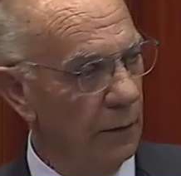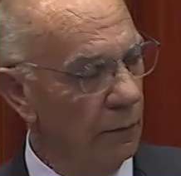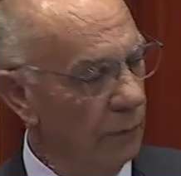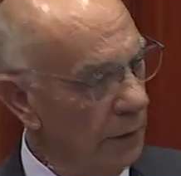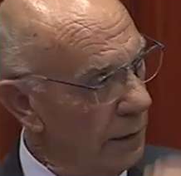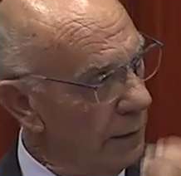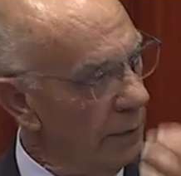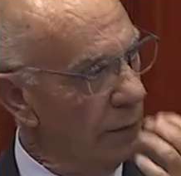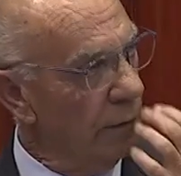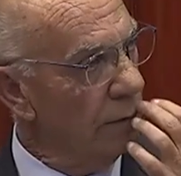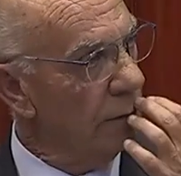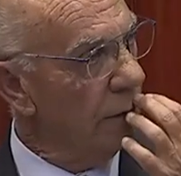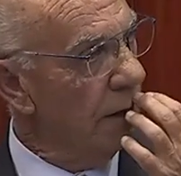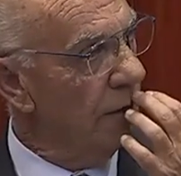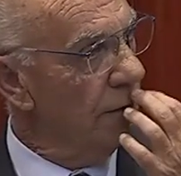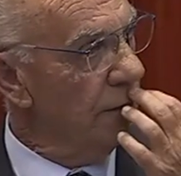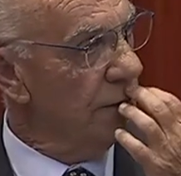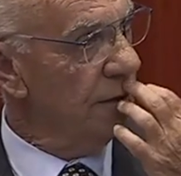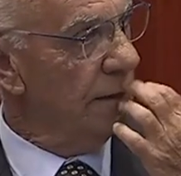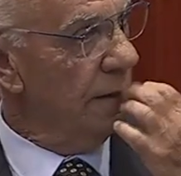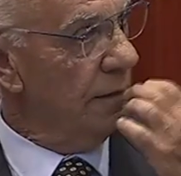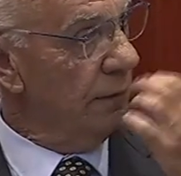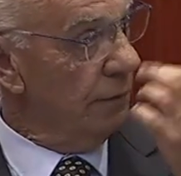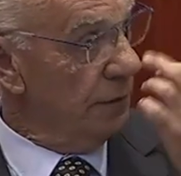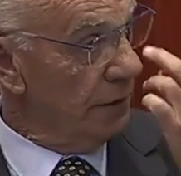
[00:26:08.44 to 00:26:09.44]
and one of them
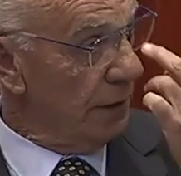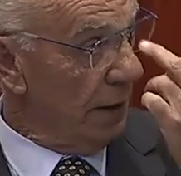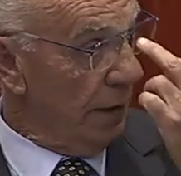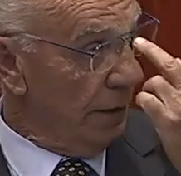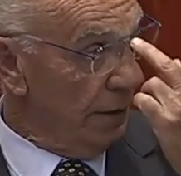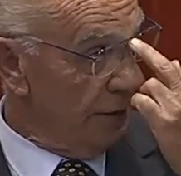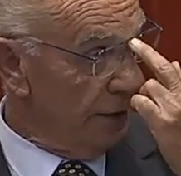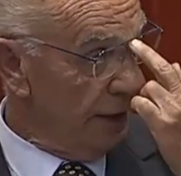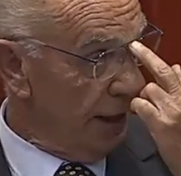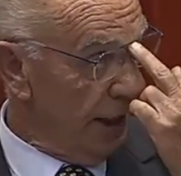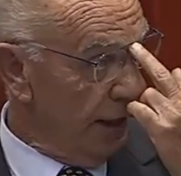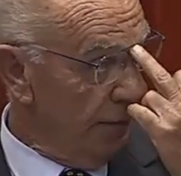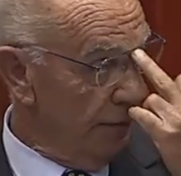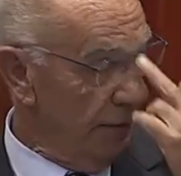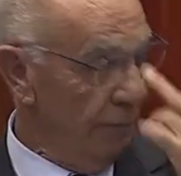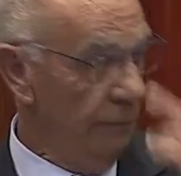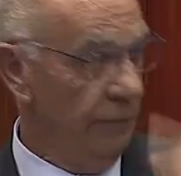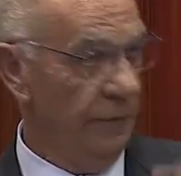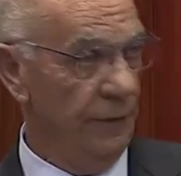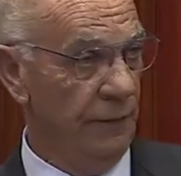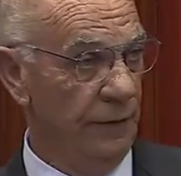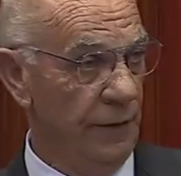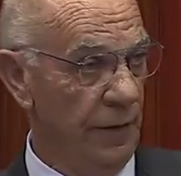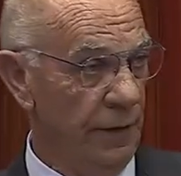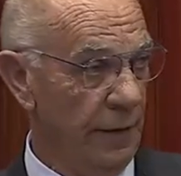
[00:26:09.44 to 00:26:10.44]
growers said it was going to save him
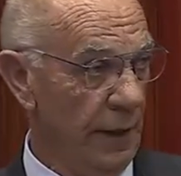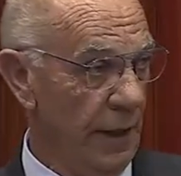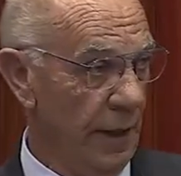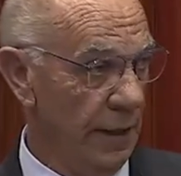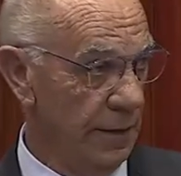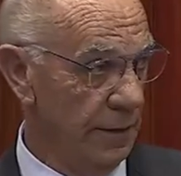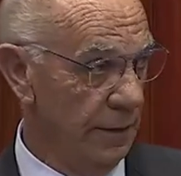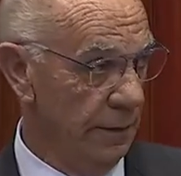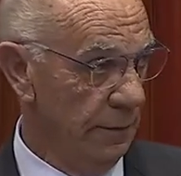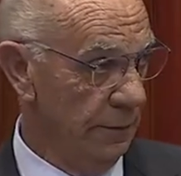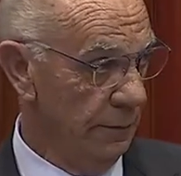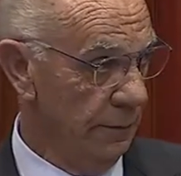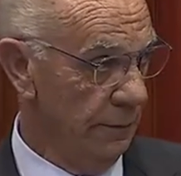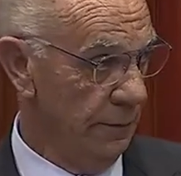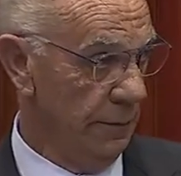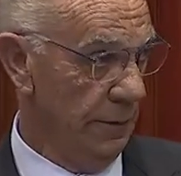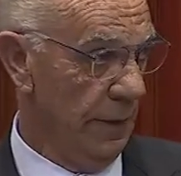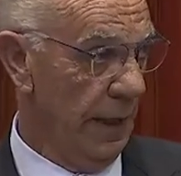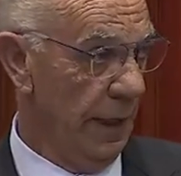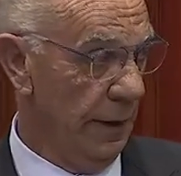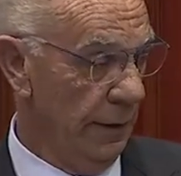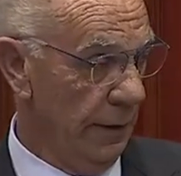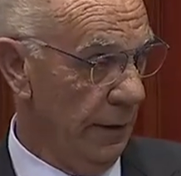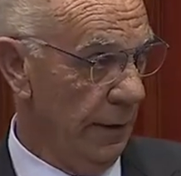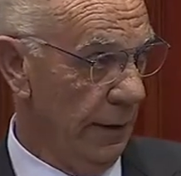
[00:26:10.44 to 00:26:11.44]
$50,000 to
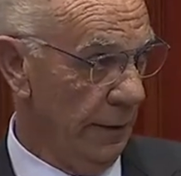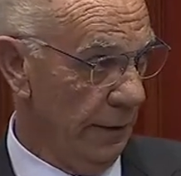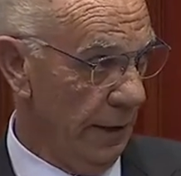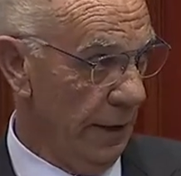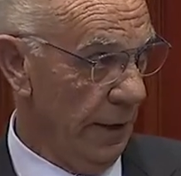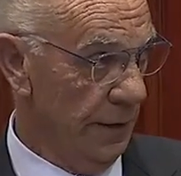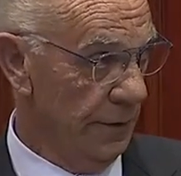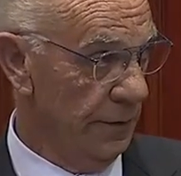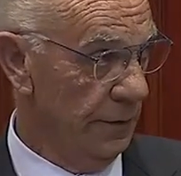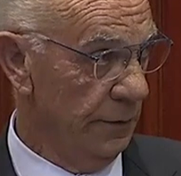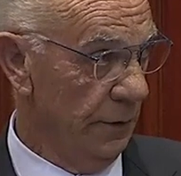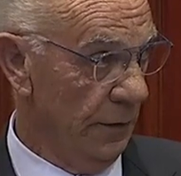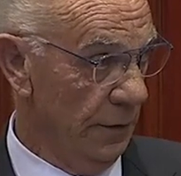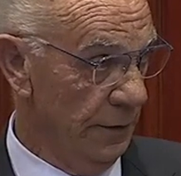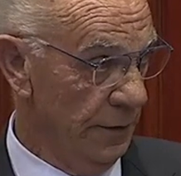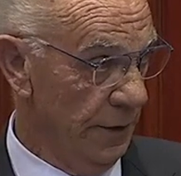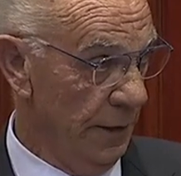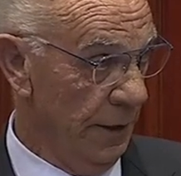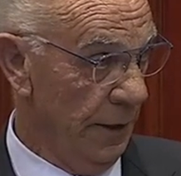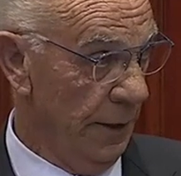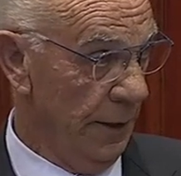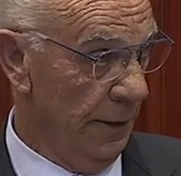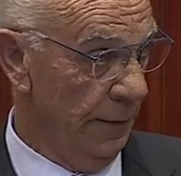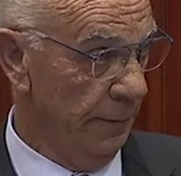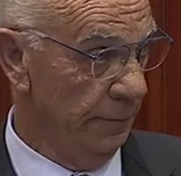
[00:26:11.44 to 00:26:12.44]

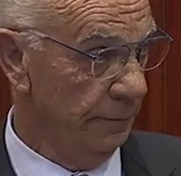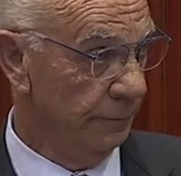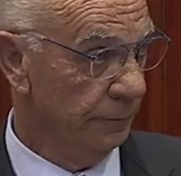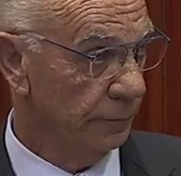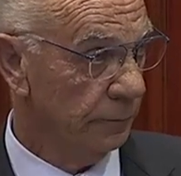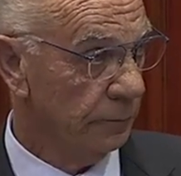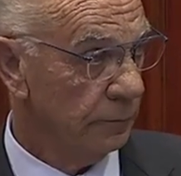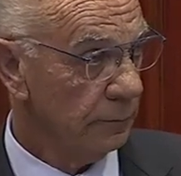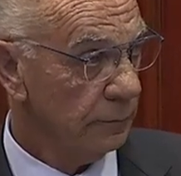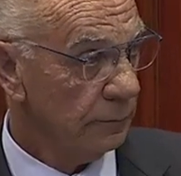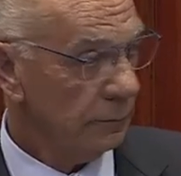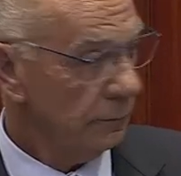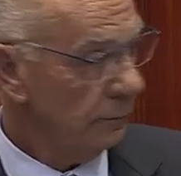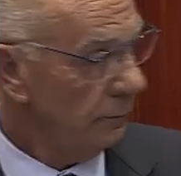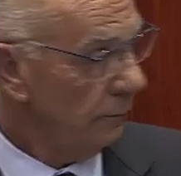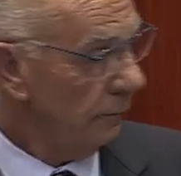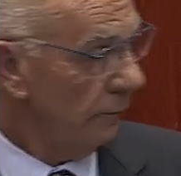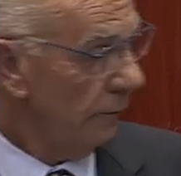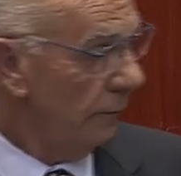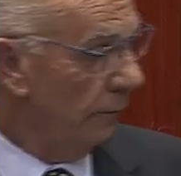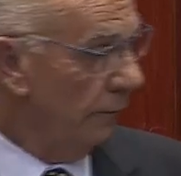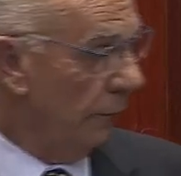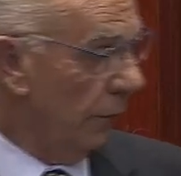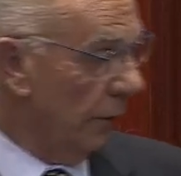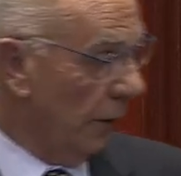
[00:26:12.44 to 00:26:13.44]
$80,000 a year
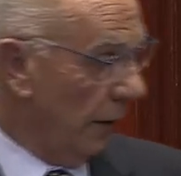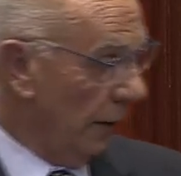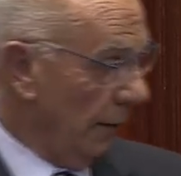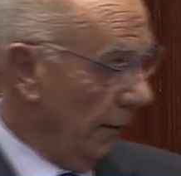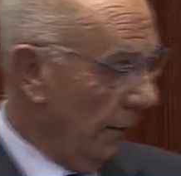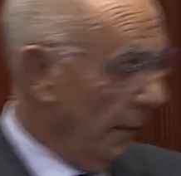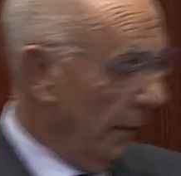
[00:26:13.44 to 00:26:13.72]
by